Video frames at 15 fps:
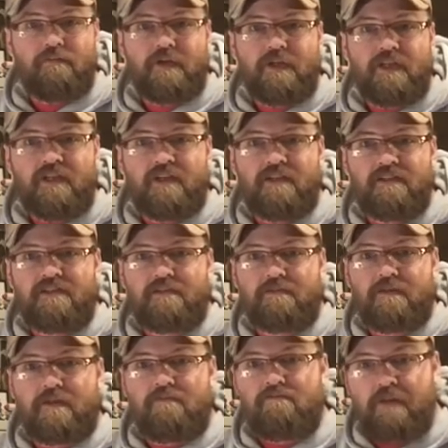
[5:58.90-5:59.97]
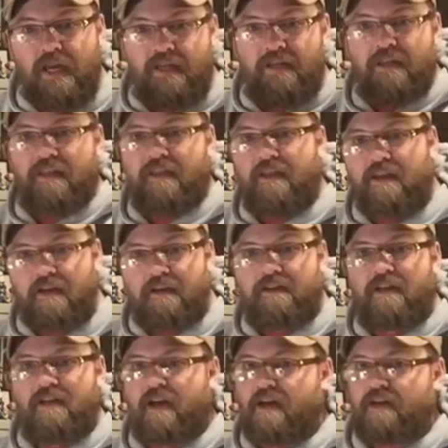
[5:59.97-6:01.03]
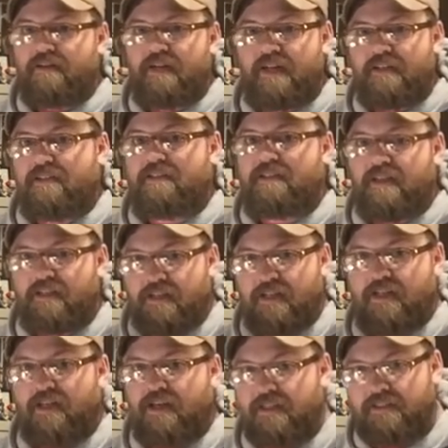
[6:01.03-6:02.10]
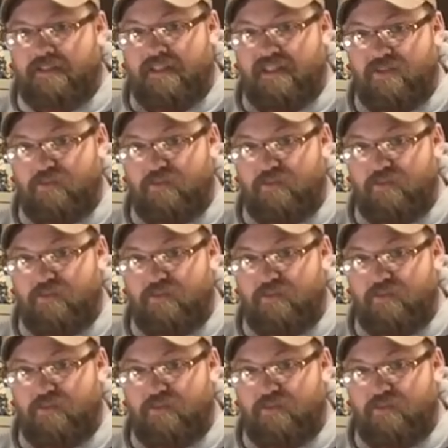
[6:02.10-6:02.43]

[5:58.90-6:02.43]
because the main thing that I like to sell at cons is